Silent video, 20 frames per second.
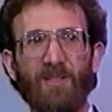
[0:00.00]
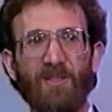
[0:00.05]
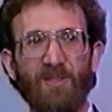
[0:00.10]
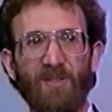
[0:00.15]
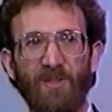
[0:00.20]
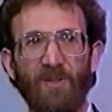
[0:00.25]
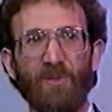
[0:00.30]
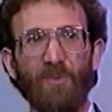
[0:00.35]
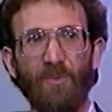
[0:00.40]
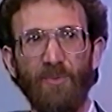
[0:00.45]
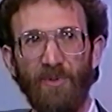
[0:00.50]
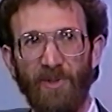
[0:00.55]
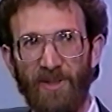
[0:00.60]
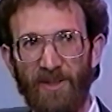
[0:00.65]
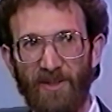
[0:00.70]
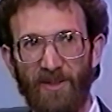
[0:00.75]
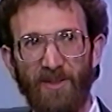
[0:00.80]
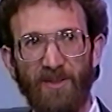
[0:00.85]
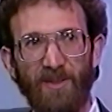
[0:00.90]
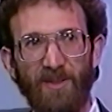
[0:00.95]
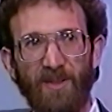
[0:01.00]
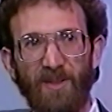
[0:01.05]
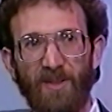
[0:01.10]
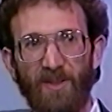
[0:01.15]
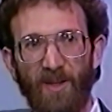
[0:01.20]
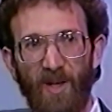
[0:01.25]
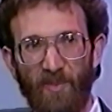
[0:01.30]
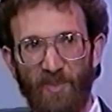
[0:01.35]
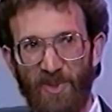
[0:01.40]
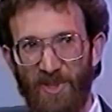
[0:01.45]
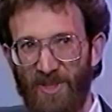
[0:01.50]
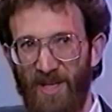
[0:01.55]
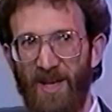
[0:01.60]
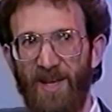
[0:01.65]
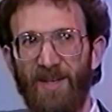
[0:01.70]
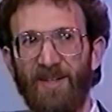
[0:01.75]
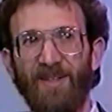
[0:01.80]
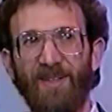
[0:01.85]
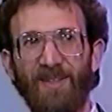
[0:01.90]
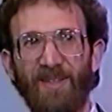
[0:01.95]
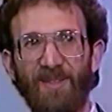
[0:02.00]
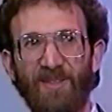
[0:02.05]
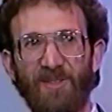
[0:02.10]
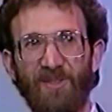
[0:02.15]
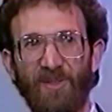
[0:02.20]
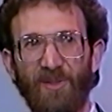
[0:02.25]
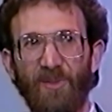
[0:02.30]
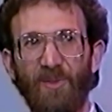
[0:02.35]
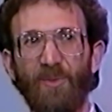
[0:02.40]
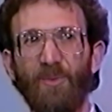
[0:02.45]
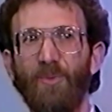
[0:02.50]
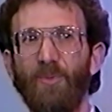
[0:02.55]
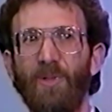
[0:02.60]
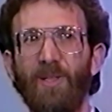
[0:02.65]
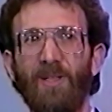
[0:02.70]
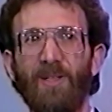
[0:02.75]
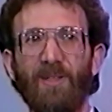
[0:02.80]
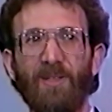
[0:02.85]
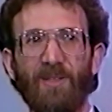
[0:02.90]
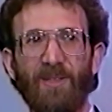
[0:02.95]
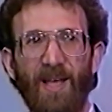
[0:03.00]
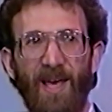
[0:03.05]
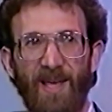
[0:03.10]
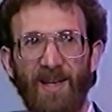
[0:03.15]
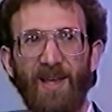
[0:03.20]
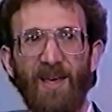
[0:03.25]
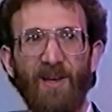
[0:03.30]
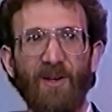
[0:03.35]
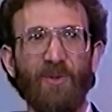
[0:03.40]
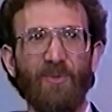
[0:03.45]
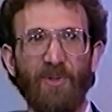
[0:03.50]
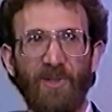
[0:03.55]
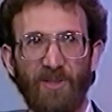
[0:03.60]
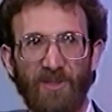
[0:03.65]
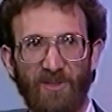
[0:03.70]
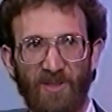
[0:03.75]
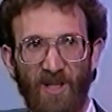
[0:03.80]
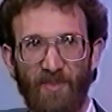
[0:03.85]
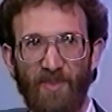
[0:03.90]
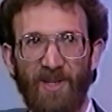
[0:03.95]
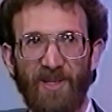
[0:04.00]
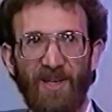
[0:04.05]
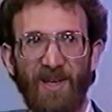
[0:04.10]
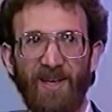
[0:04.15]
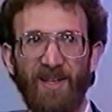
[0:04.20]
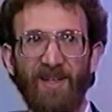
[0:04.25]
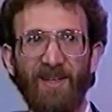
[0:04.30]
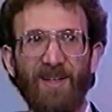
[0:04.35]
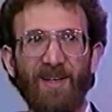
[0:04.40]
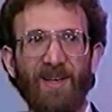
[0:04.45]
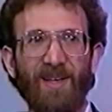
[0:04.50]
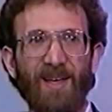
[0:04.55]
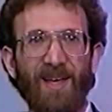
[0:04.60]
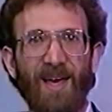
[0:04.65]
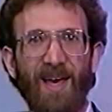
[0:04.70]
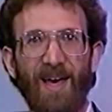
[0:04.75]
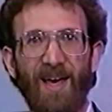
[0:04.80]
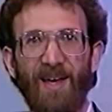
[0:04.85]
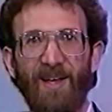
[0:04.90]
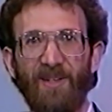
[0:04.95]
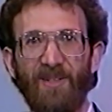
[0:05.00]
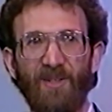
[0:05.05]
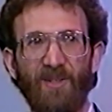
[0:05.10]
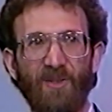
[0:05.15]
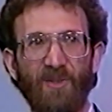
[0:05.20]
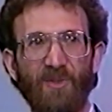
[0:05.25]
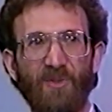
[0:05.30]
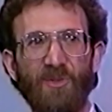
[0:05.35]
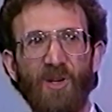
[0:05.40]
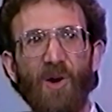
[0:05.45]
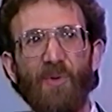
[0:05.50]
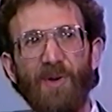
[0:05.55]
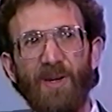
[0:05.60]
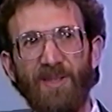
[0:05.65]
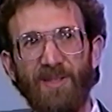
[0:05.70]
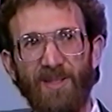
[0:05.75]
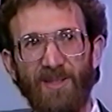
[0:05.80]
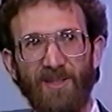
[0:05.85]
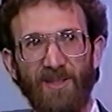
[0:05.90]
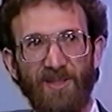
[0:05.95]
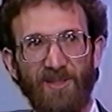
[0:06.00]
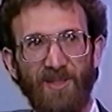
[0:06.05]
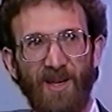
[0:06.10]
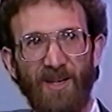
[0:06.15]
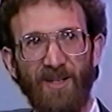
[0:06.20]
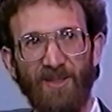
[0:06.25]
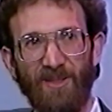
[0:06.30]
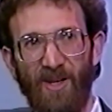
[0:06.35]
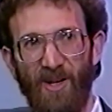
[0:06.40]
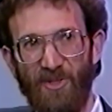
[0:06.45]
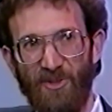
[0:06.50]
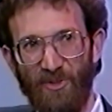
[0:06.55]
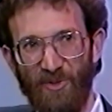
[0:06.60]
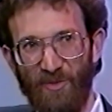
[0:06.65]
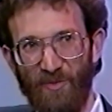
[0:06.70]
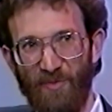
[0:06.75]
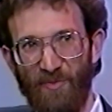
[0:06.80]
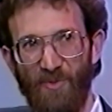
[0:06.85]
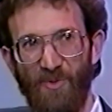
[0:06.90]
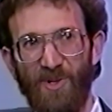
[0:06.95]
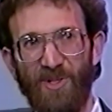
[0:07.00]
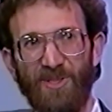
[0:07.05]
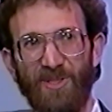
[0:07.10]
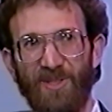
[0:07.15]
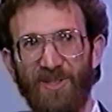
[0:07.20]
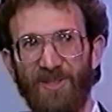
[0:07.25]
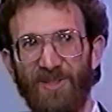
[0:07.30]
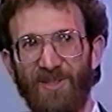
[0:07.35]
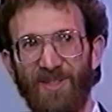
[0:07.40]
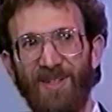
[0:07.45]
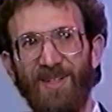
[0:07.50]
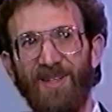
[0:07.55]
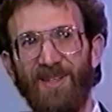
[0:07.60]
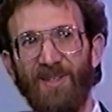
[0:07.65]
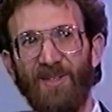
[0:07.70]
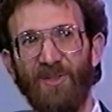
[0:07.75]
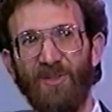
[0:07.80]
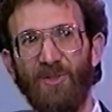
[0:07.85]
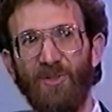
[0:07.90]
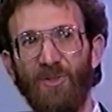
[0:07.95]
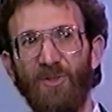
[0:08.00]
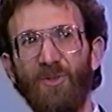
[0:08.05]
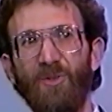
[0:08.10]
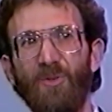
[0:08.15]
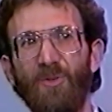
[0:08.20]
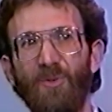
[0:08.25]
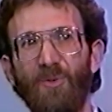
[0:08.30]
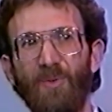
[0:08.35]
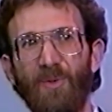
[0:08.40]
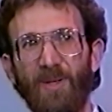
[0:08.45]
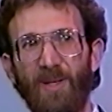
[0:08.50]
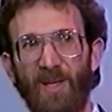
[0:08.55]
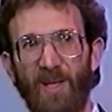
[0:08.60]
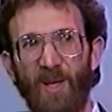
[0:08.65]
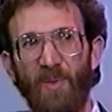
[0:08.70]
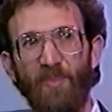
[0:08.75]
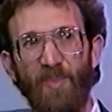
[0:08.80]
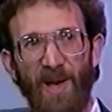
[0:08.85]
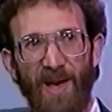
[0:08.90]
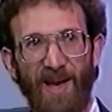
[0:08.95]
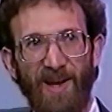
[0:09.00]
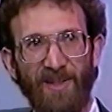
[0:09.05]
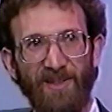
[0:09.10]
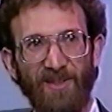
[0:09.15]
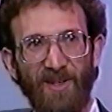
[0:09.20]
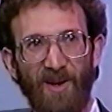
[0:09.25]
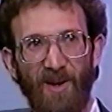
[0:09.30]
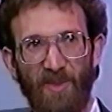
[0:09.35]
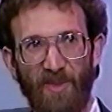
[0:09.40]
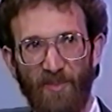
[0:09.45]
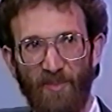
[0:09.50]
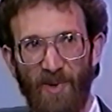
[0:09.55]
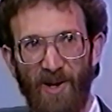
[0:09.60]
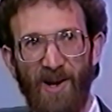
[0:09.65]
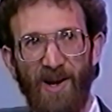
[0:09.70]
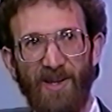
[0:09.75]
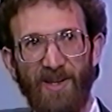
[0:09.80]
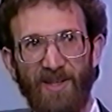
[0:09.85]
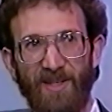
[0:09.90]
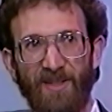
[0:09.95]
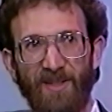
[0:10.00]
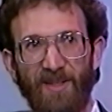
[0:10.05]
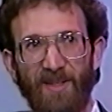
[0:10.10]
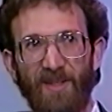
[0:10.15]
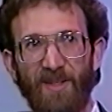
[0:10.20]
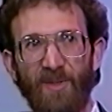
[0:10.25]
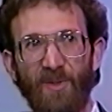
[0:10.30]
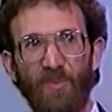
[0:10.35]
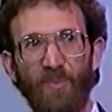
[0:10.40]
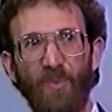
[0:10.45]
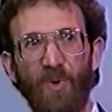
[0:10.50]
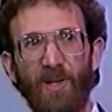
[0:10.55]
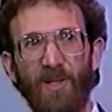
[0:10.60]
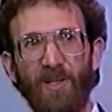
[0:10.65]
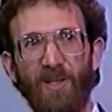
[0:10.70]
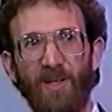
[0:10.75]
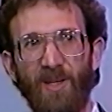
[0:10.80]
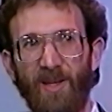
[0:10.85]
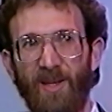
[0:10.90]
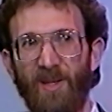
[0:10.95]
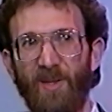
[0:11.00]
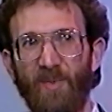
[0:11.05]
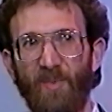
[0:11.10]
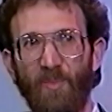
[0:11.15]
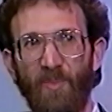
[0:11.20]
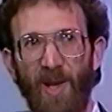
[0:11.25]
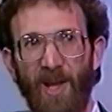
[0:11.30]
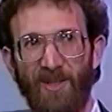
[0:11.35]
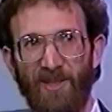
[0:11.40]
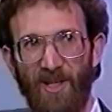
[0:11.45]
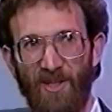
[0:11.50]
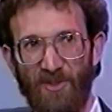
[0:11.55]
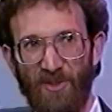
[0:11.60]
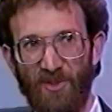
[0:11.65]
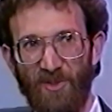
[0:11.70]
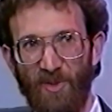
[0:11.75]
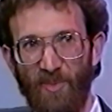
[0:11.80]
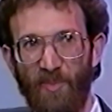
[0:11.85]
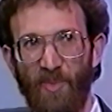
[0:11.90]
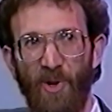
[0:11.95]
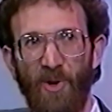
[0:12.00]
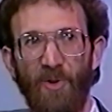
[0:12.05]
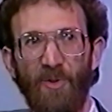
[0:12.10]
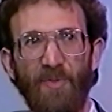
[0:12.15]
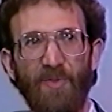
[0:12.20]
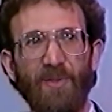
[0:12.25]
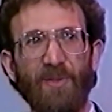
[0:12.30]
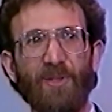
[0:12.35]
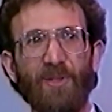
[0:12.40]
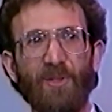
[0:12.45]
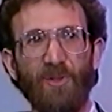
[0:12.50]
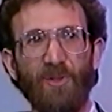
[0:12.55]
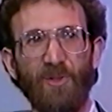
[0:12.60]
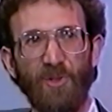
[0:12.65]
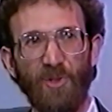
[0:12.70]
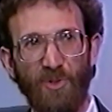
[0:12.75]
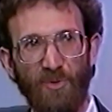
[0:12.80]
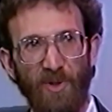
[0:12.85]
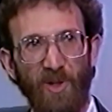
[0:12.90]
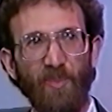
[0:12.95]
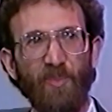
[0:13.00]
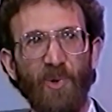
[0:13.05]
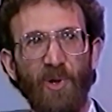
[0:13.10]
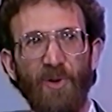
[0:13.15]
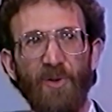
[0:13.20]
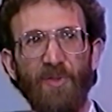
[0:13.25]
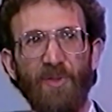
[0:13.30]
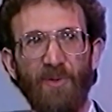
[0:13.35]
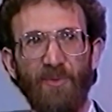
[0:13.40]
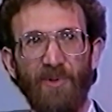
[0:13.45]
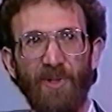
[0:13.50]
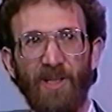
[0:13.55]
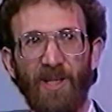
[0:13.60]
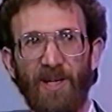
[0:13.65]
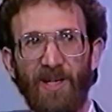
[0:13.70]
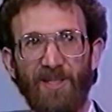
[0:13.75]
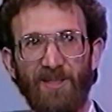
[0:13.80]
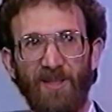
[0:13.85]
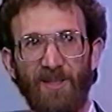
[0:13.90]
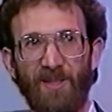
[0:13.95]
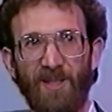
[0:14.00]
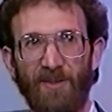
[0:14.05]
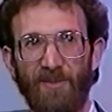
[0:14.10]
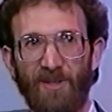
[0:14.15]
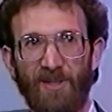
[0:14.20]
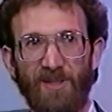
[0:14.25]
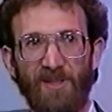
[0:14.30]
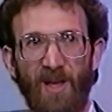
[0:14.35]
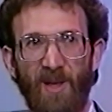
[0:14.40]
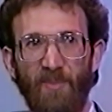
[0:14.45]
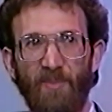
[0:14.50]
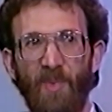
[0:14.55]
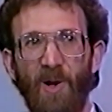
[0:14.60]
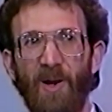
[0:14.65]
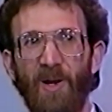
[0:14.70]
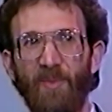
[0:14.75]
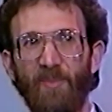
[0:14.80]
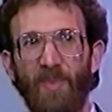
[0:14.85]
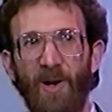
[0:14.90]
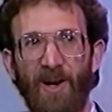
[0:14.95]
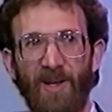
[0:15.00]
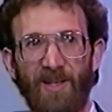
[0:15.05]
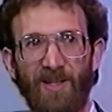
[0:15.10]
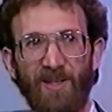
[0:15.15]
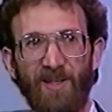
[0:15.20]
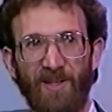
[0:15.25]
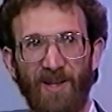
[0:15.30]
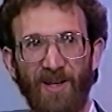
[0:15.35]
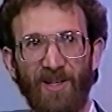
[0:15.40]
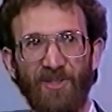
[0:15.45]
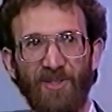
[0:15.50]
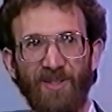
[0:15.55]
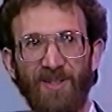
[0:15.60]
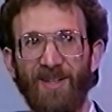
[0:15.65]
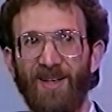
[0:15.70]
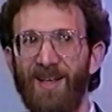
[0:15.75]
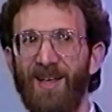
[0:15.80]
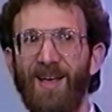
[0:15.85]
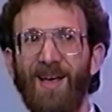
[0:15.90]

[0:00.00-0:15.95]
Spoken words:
It's still real upset. It's still real headache, real stomach ache. And knowing that the psychological forces do impact on the body, one can pay attention to both, treat both, and realize that there is that mind-body connection.